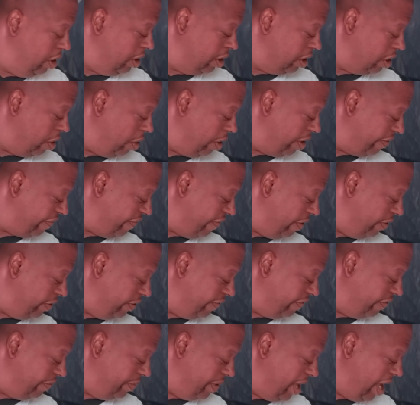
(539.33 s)
going further
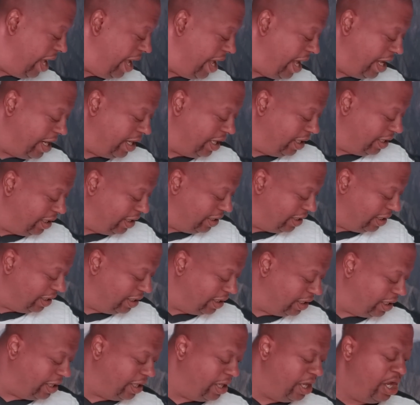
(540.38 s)
from
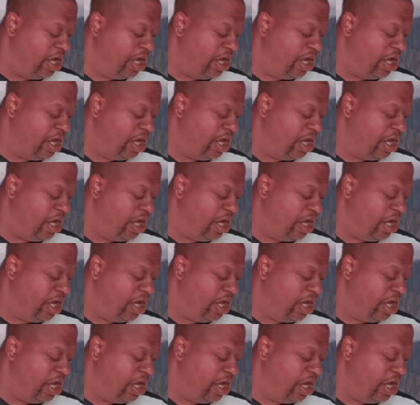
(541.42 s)
that,